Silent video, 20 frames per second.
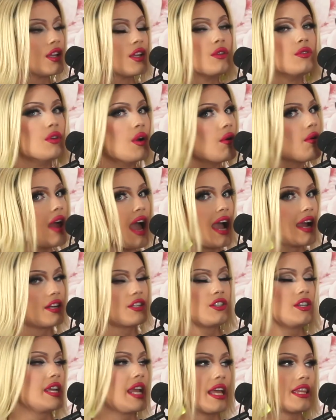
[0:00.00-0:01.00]
You don't
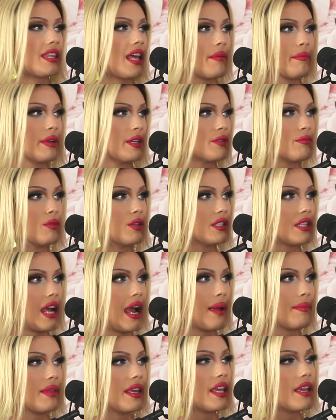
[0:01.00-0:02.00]
actually get that much more
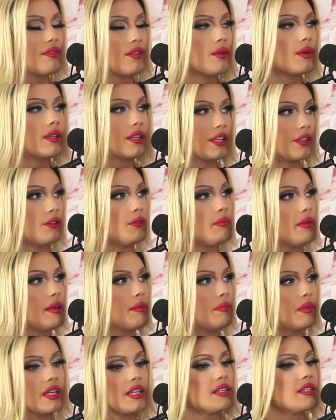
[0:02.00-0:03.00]
time. They give you a little
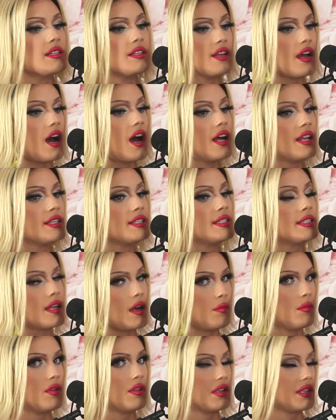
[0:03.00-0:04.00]
bit, but it's not
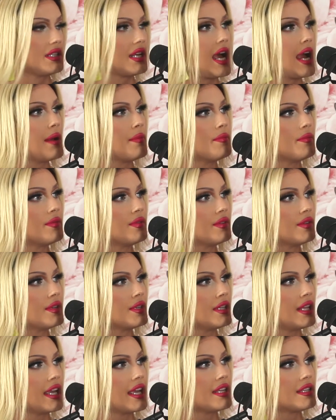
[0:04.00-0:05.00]
double the time.
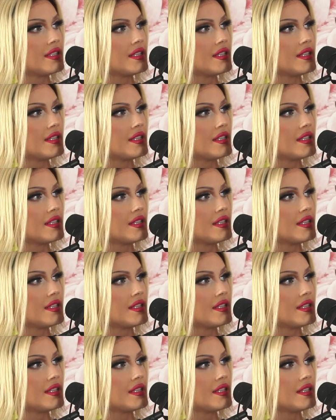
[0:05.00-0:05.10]
Like it's